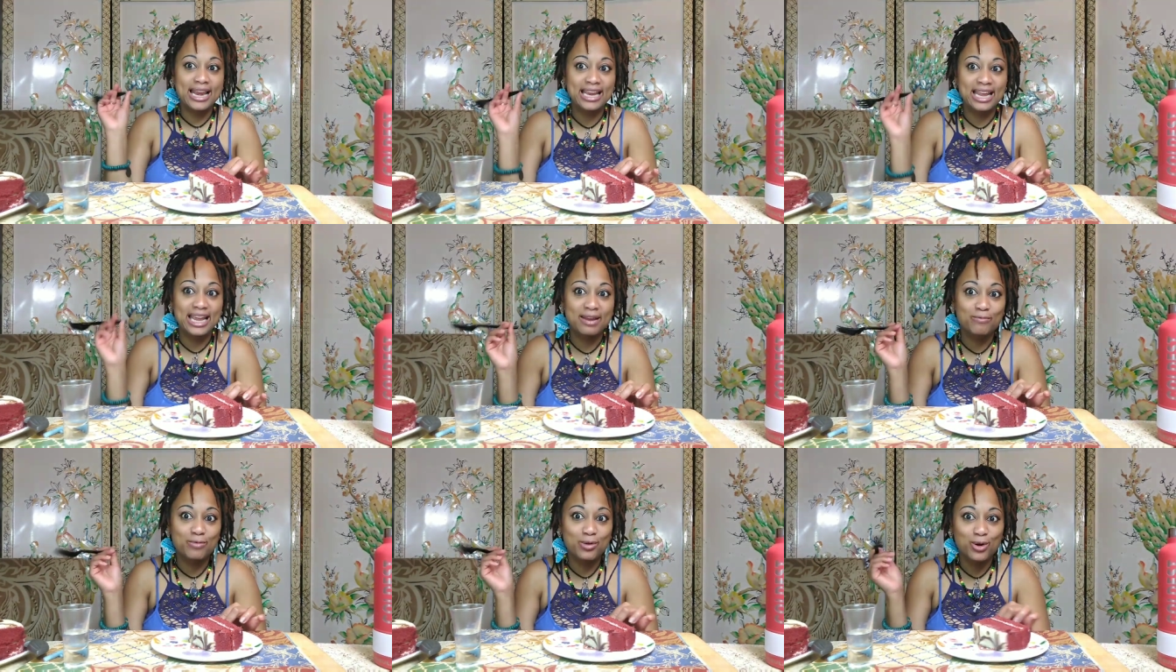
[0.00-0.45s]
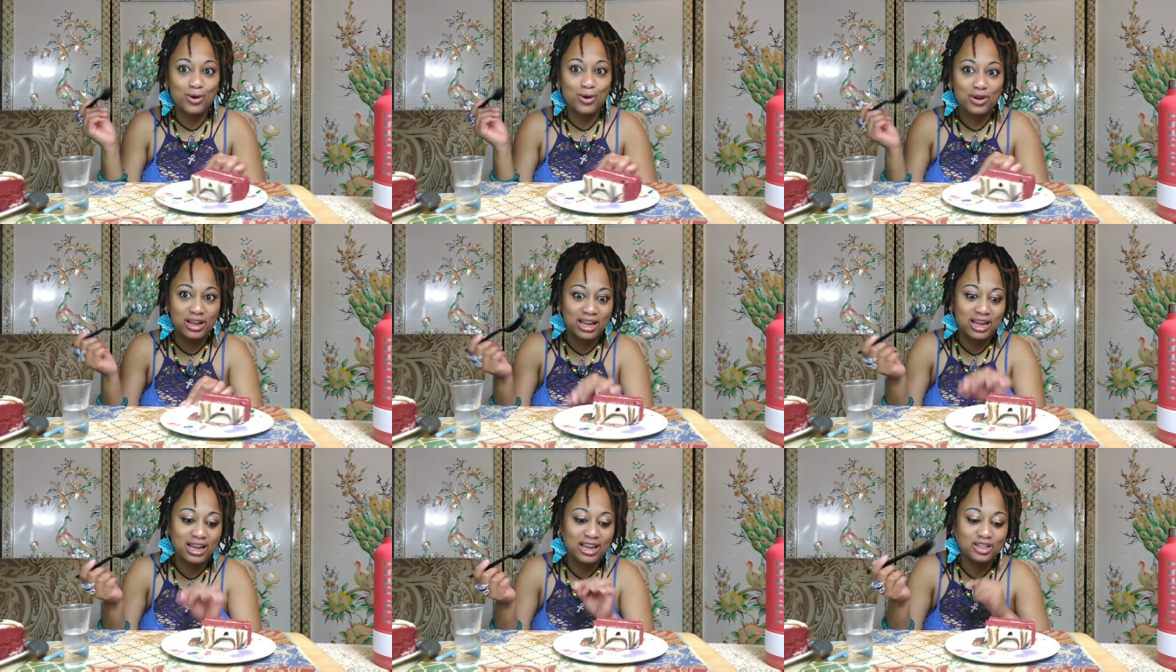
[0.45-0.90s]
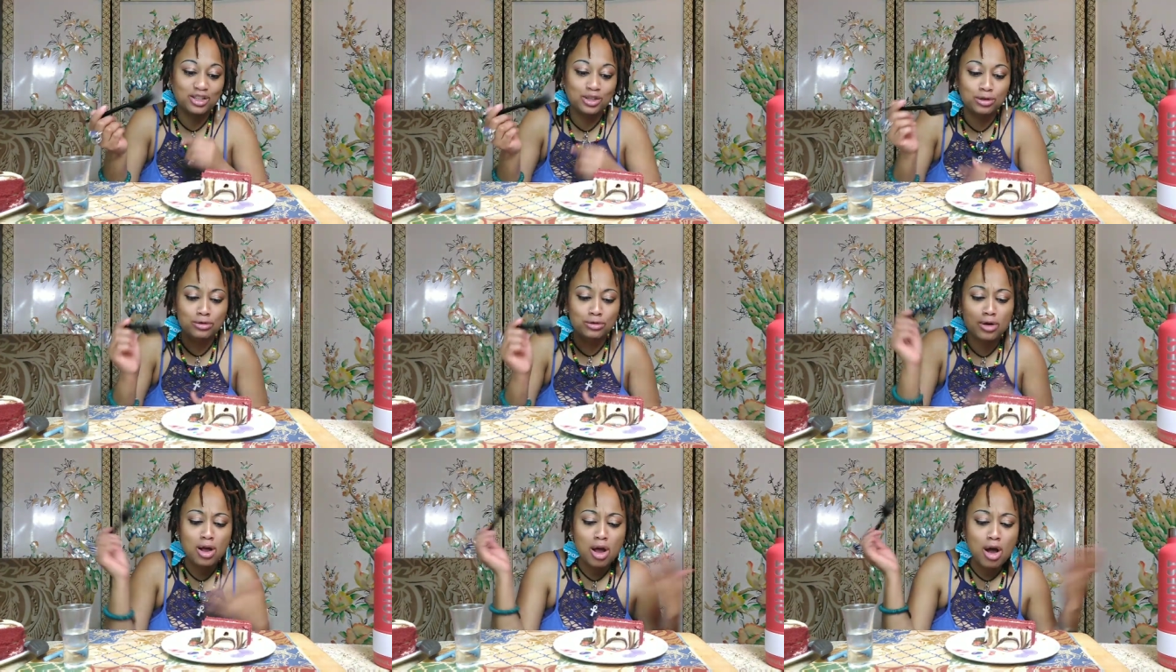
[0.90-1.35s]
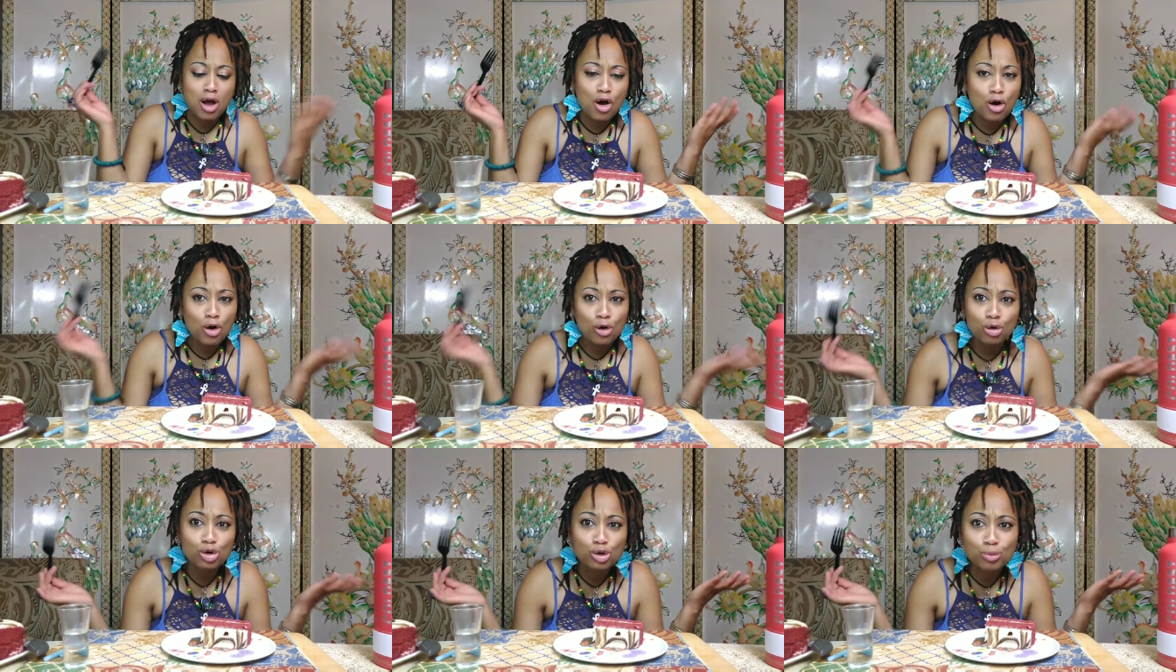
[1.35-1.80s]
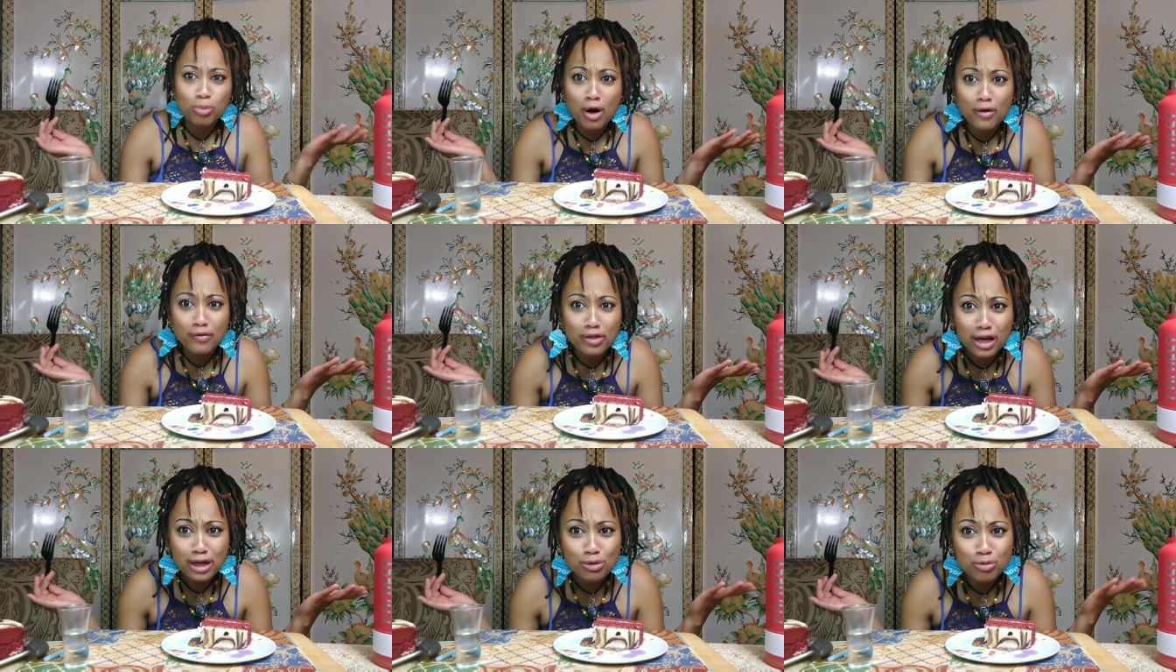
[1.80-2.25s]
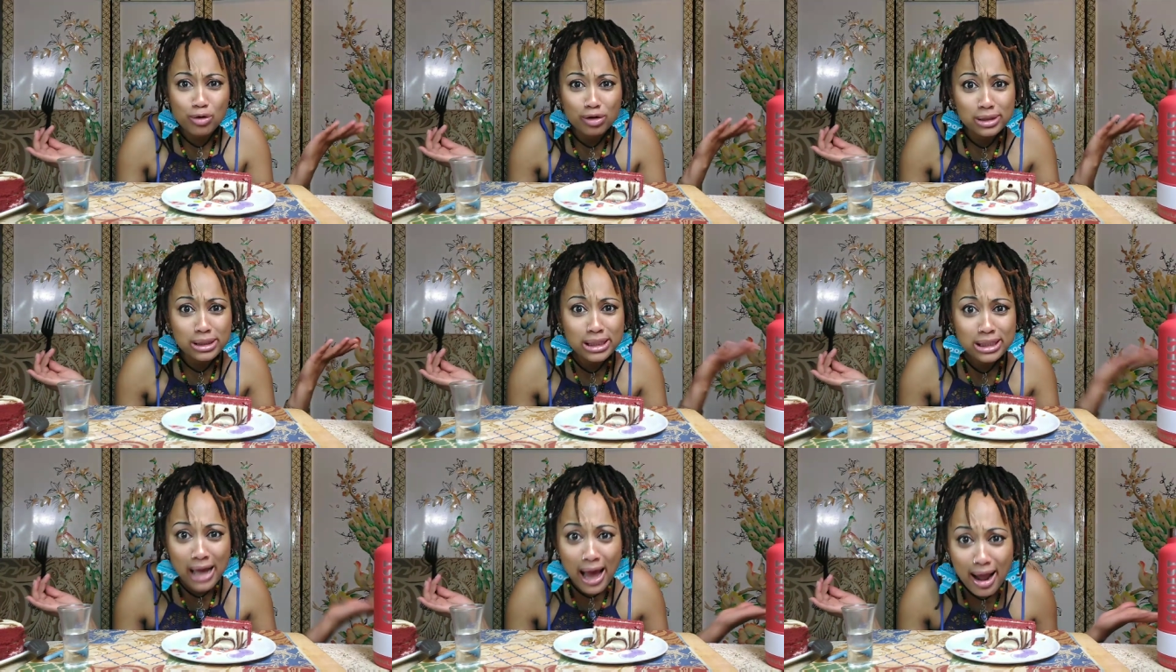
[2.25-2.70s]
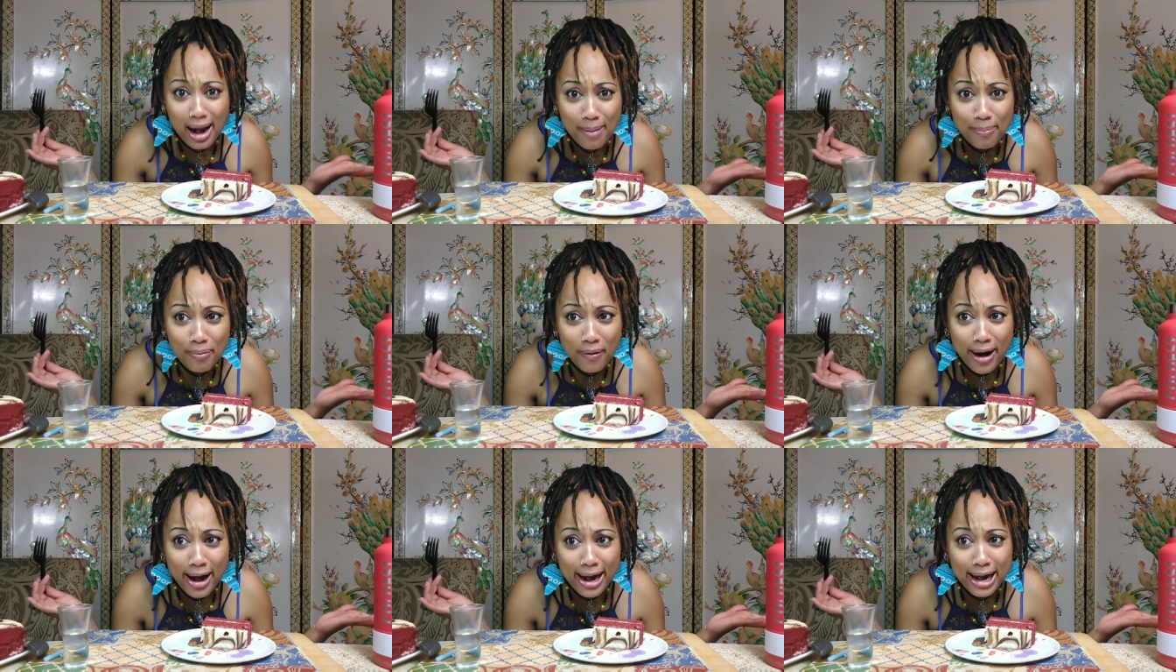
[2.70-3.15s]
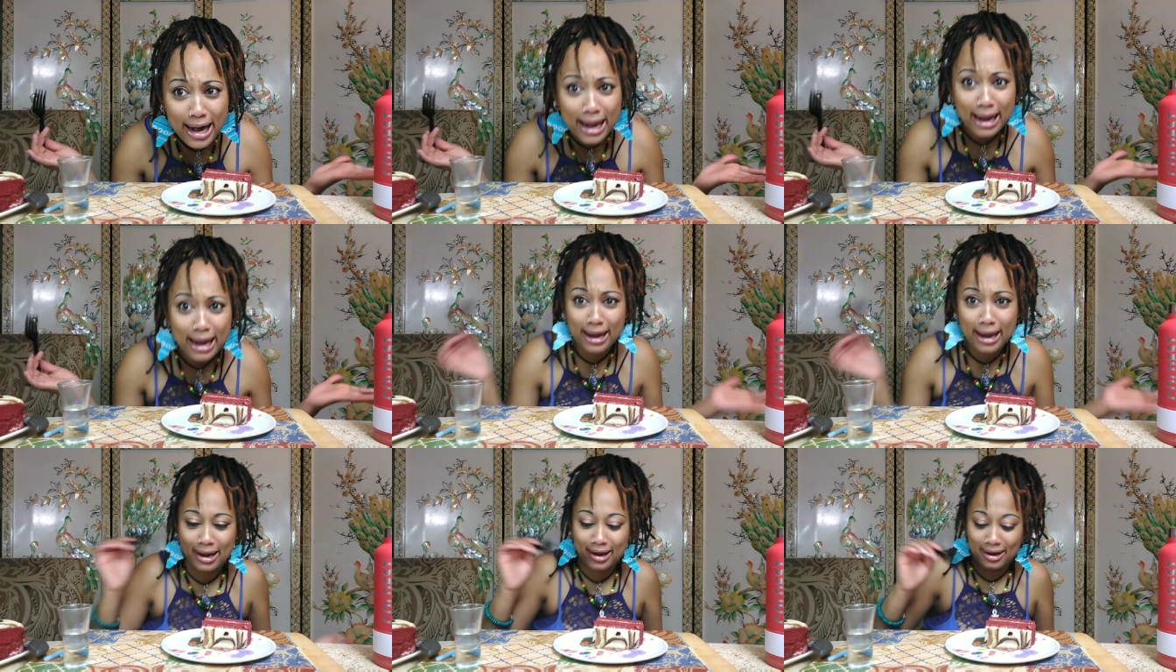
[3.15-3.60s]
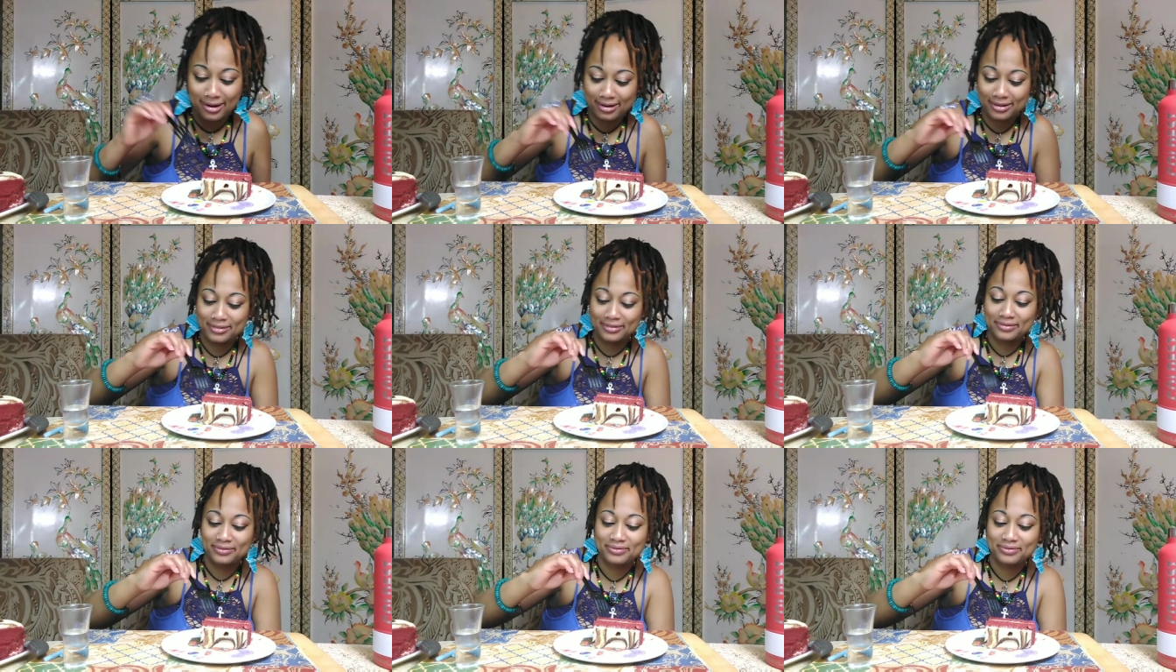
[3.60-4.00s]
and then we're going to get into whose birthdays we're celebrating.